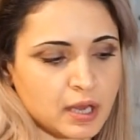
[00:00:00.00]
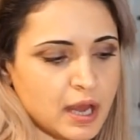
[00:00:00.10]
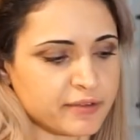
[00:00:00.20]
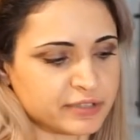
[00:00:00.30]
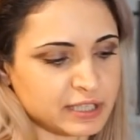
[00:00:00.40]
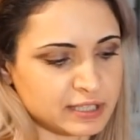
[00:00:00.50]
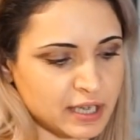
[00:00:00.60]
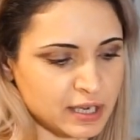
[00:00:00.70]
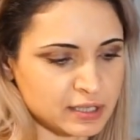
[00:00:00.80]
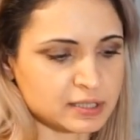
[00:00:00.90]
I have 6
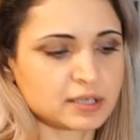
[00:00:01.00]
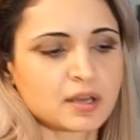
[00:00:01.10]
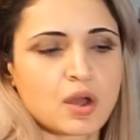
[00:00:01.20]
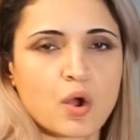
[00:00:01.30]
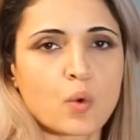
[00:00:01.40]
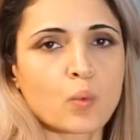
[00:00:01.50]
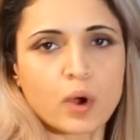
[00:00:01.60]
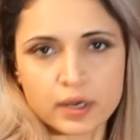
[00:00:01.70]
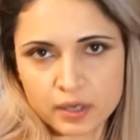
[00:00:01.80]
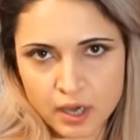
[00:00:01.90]
eggs,
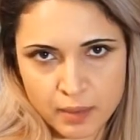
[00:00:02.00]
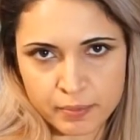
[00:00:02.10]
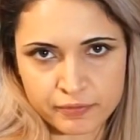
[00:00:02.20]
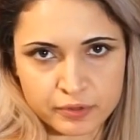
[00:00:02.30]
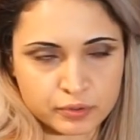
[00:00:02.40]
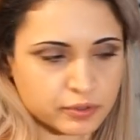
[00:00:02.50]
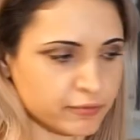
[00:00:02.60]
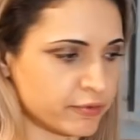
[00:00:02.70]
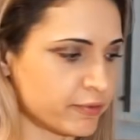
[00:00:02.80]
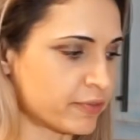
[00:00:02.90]
1 cup of
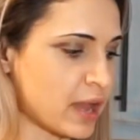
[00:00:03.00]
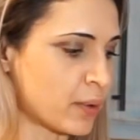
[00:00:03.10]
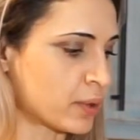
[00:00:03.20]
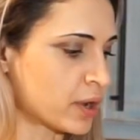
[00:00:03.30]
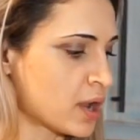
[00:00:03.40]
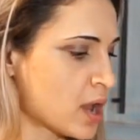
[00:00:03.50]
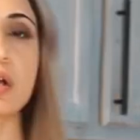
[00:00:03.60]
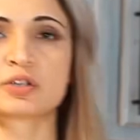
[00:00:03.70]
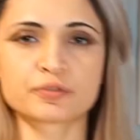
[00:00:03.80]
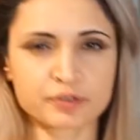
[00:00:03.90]
gluten-free flour.
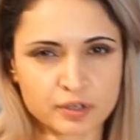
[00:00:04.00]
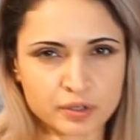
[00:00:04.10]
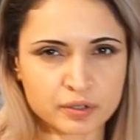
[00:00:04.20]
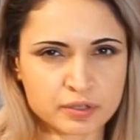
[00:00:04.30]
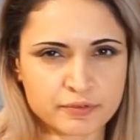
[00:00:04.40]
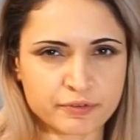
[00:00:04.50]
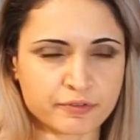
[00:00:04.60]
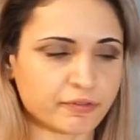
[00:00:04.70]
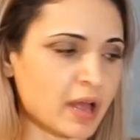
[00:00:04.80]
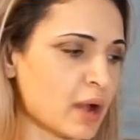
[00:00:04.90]
So for the gluten-free
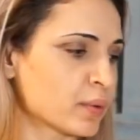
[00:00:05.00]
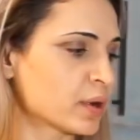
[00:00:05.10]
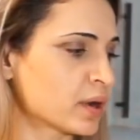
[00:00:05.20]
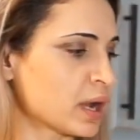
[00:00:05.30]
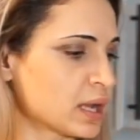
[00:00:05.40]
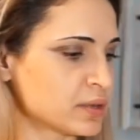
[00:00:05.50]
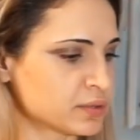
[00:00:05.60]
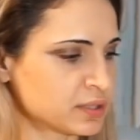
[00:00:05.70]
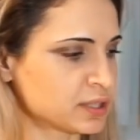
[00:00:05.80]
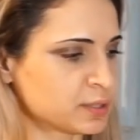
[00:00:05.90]
flour, I
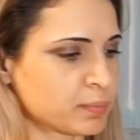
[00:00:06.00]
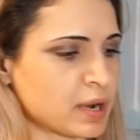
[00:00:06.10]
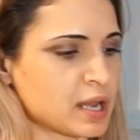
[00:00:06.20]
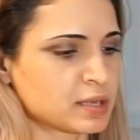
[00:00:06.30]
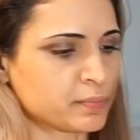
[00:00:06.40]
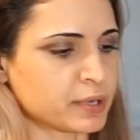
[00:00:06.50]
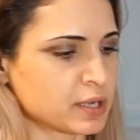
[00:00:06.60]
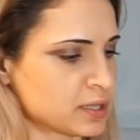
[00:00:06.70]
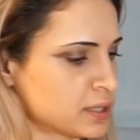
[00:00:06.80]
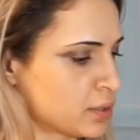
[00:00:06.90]
use this brand
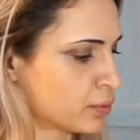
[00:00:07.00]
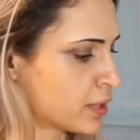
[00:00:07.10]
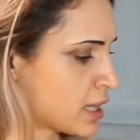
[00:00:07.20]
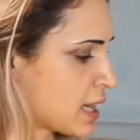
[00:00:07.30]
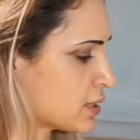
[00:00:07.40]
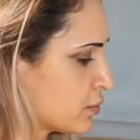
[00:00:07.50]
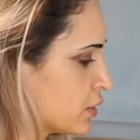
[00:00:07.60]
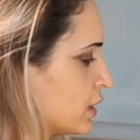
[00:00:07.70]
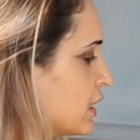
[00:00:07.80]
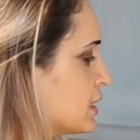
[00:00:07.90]
because it already has a
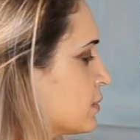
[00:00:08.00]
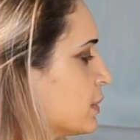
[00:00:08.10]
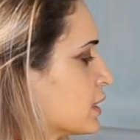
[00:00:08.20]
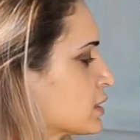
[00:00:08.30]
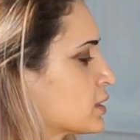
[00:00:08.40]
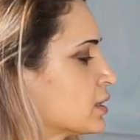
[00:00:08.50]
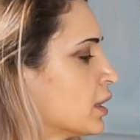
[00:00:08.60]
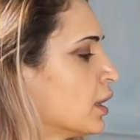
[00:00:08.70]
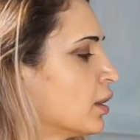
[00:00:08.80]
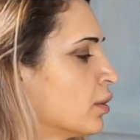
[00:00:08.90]
really nice mix
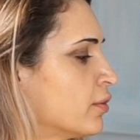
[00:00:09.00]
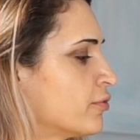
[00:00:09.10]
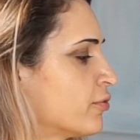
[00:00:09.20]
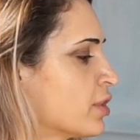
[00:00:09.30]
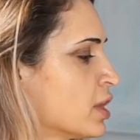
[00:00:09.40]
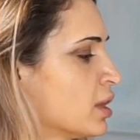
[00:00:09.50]
of